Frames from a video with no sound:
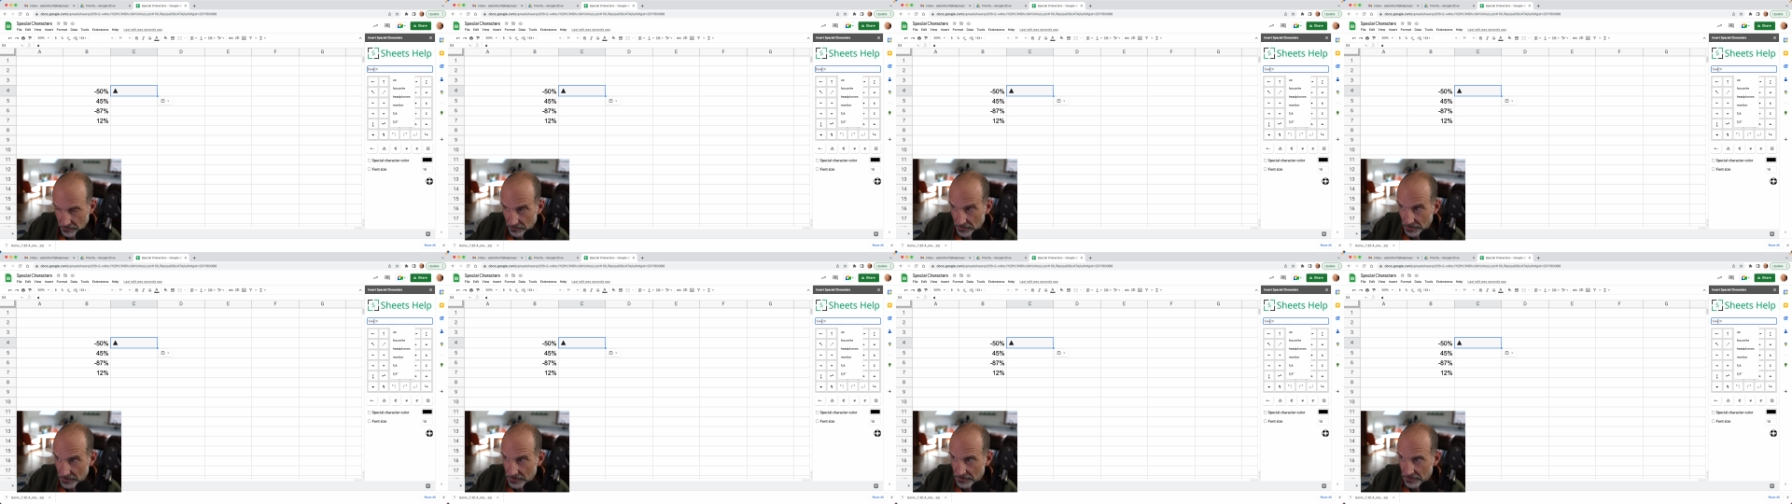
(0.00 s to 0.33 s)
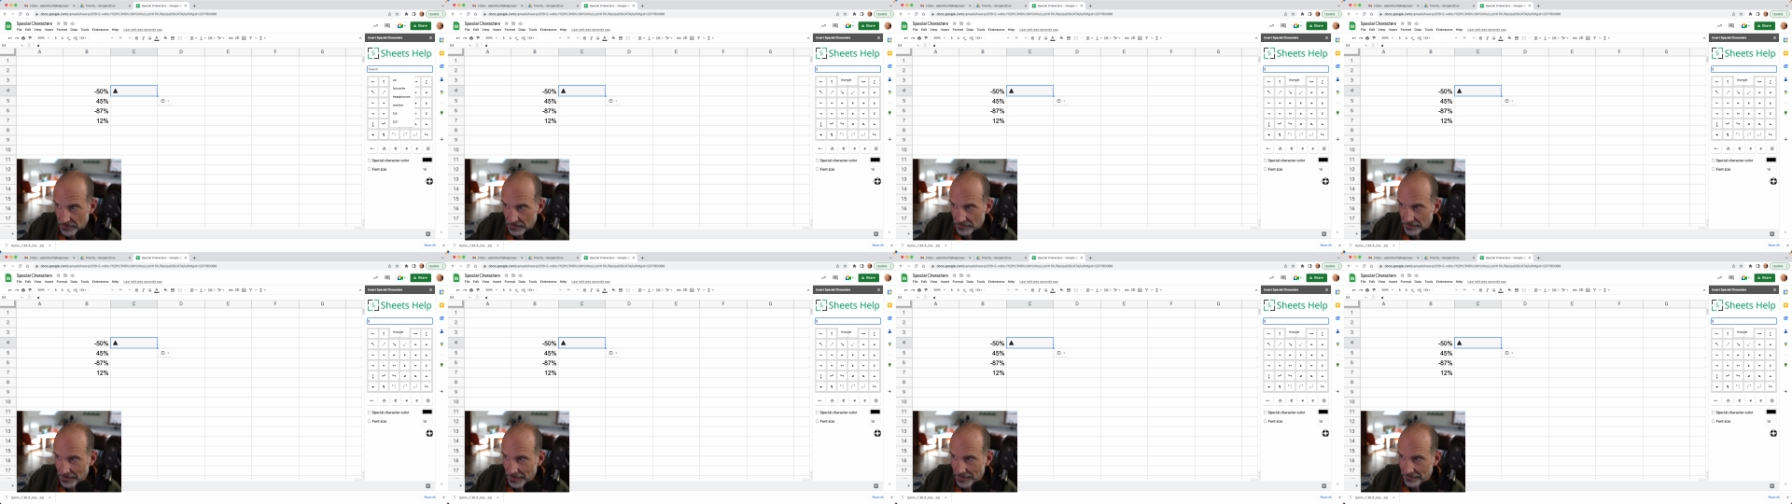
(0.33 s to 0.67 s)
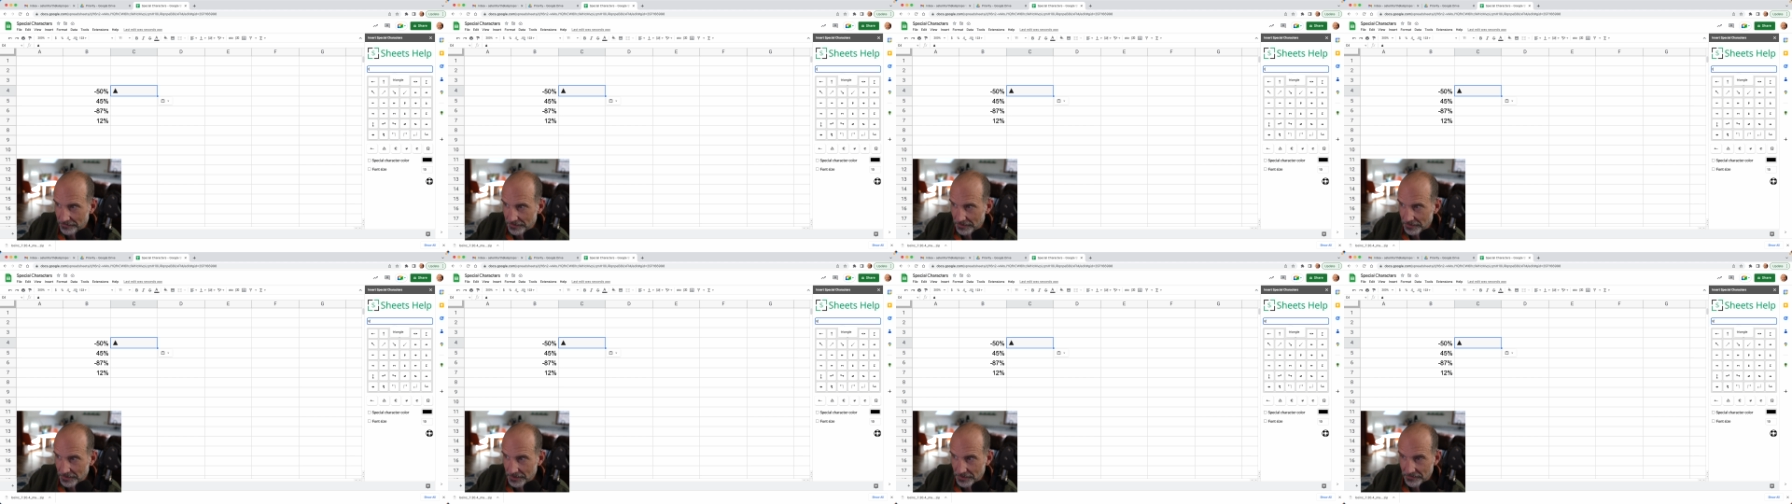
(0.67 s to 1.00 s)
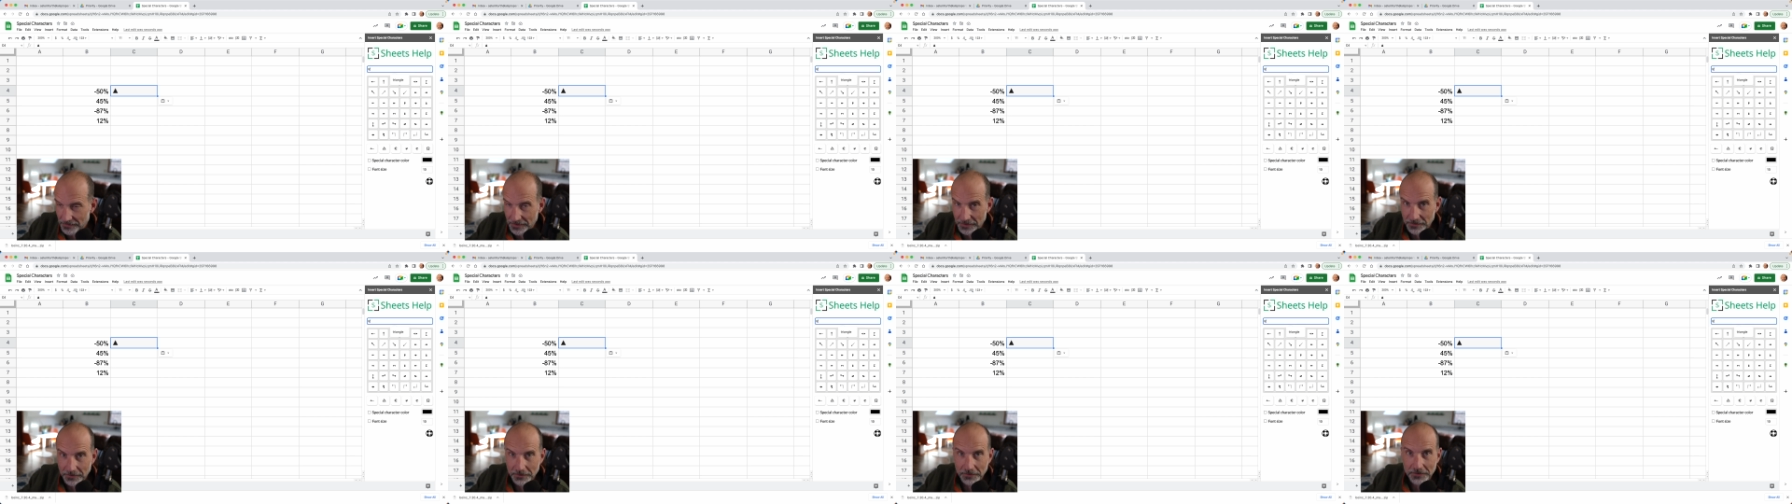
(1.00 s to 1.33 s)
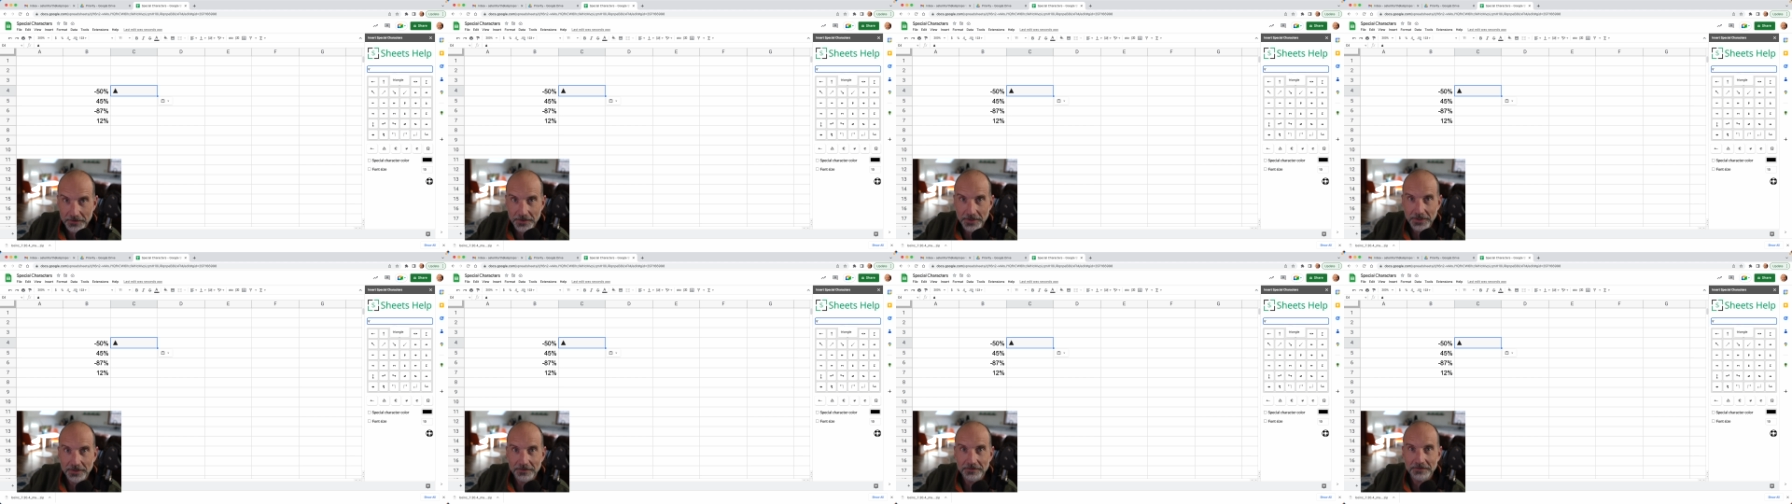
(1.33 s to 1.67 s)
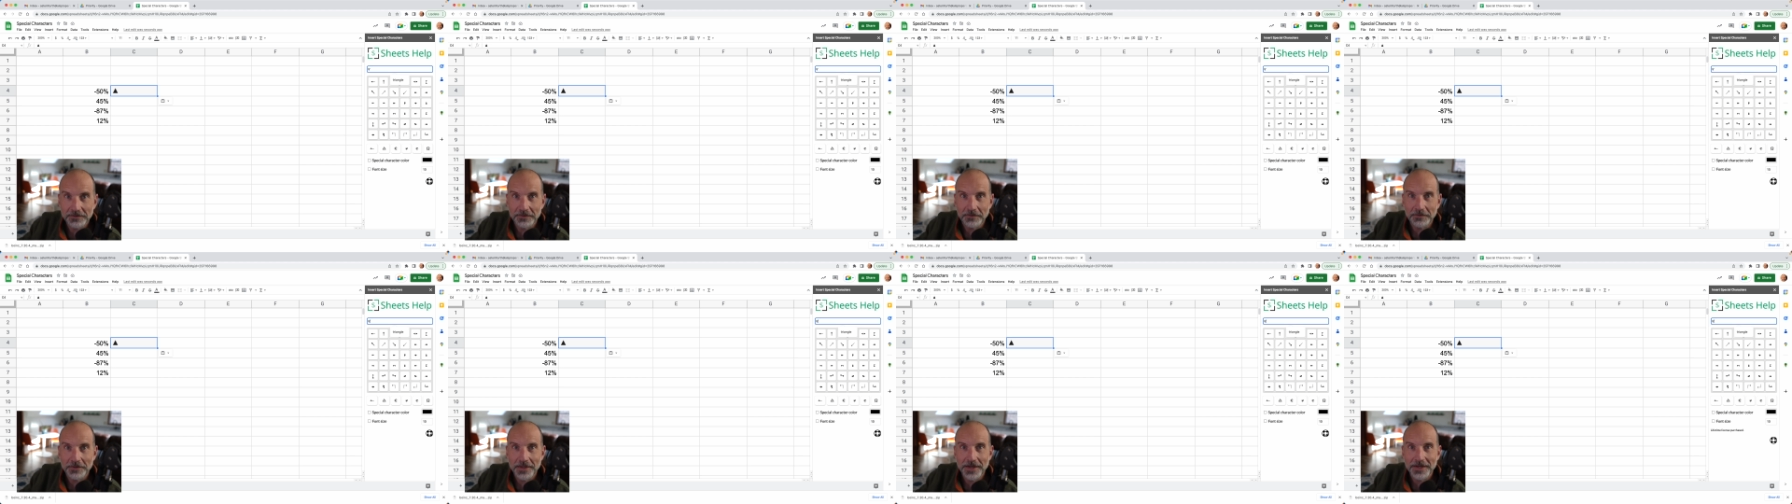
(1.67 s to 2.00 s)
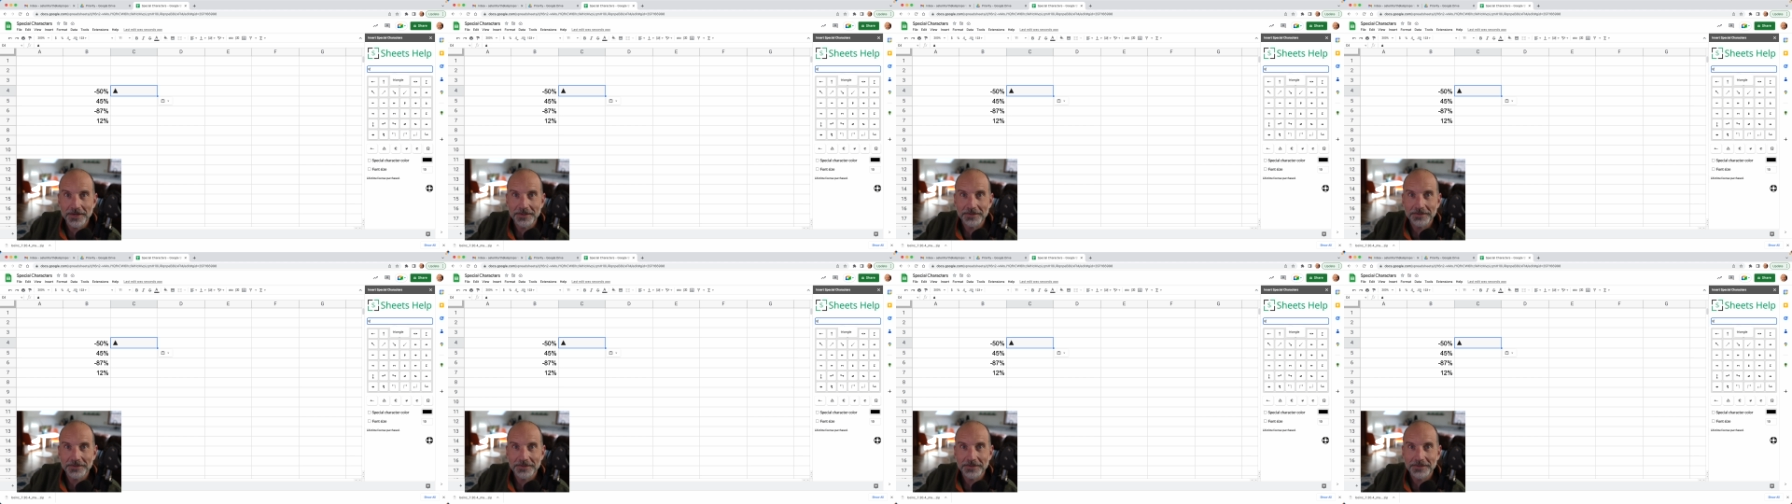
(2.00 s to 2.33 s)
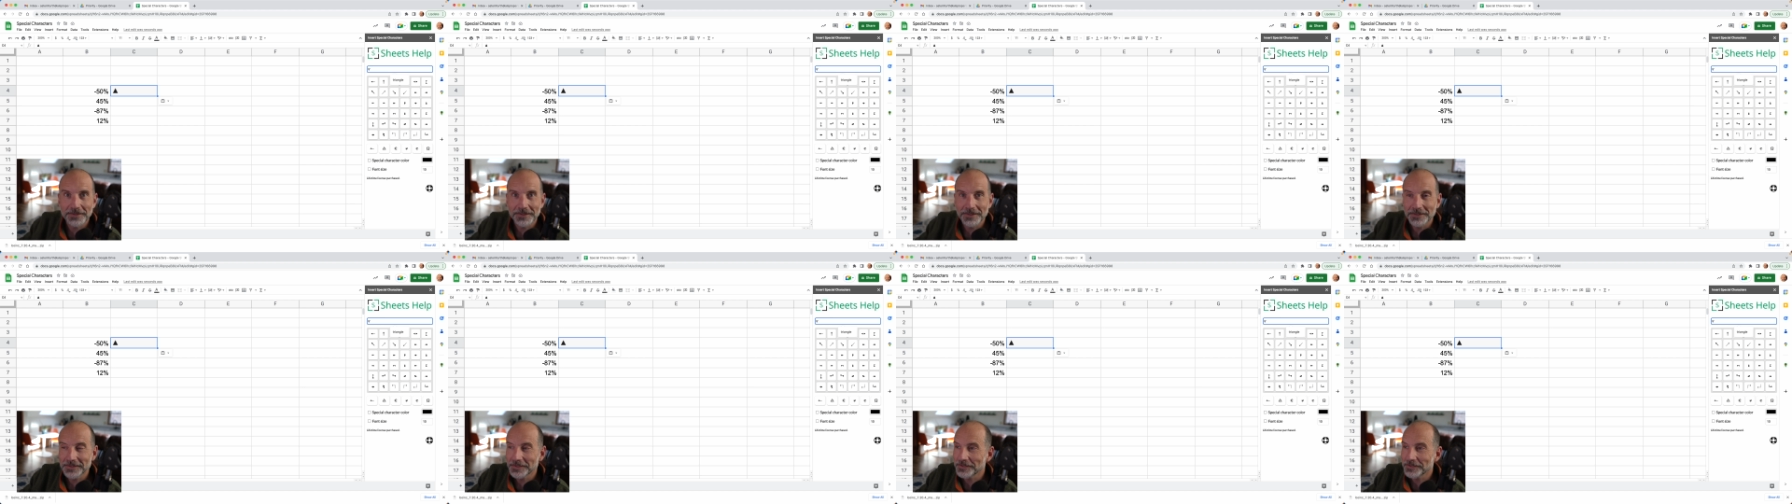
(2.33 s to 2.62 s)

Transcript: One, you don't have to leave Google Sheets, so that uh,